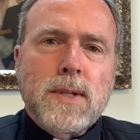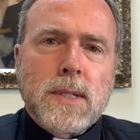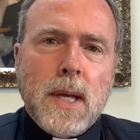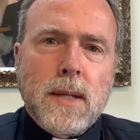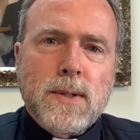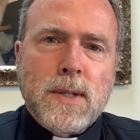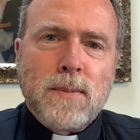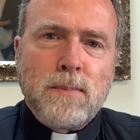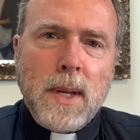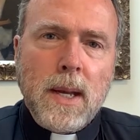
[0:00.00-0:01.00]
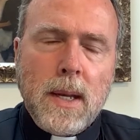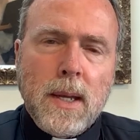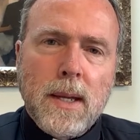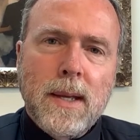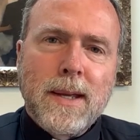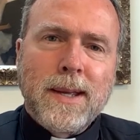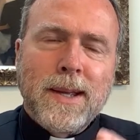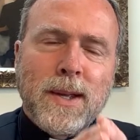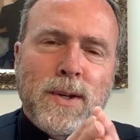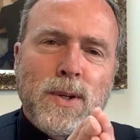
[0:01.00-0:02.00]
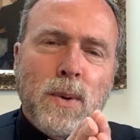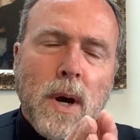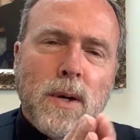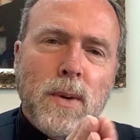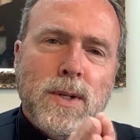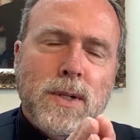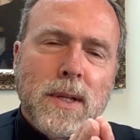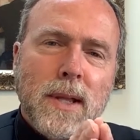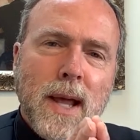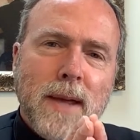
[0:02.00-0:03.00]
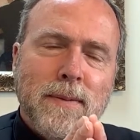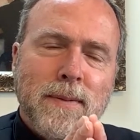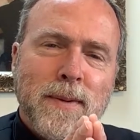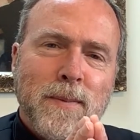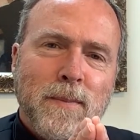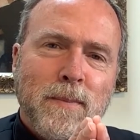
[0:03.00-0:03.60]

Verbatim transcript: sense and meaning to our Christian life.